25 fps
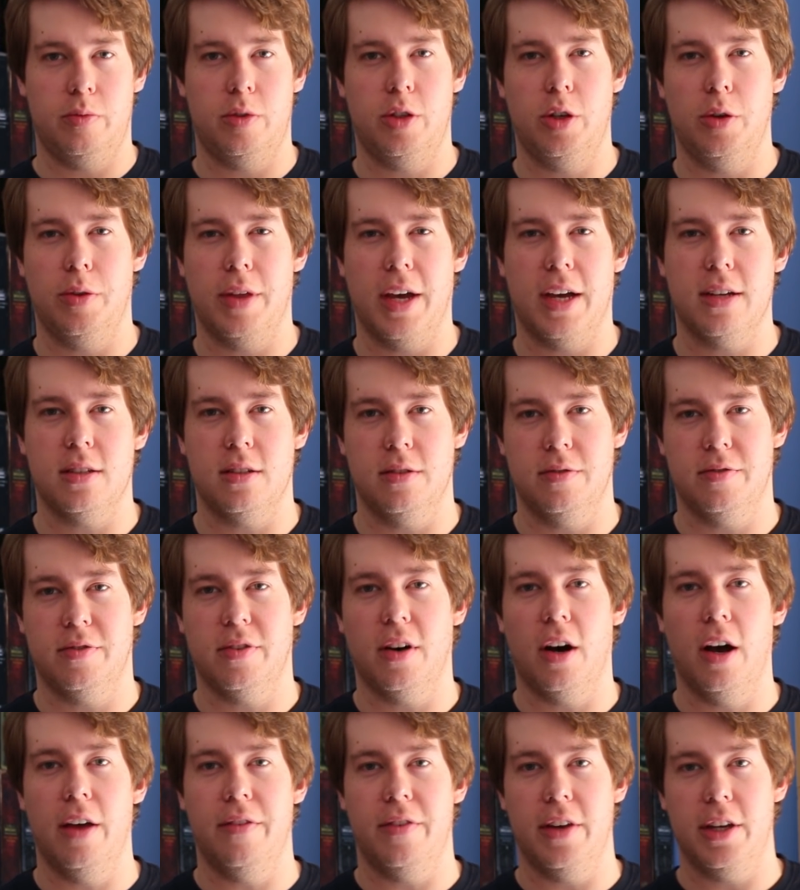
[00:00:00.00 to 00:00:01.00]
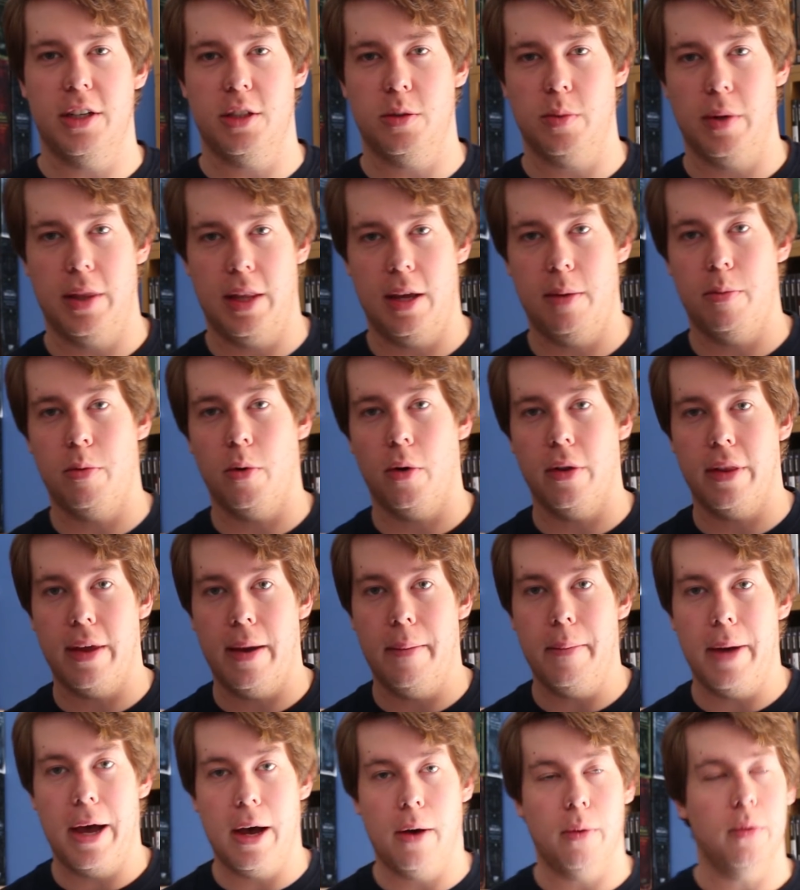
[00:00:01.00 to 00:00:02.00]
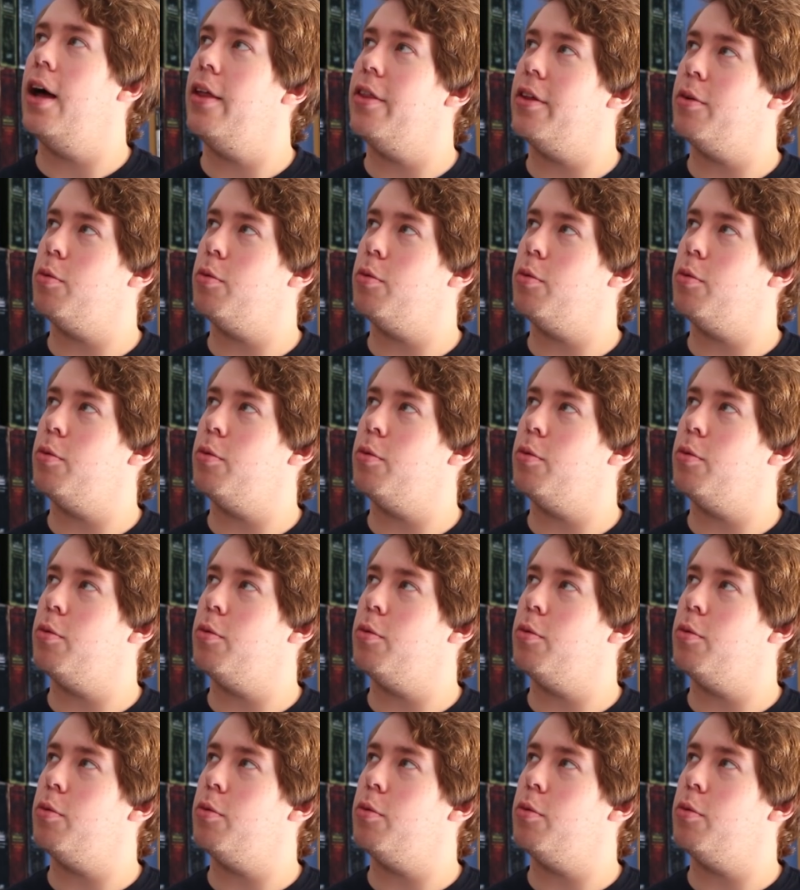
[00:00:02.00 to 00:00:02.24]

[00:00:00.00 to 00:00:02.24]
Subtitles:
2005-ish when they brought them out.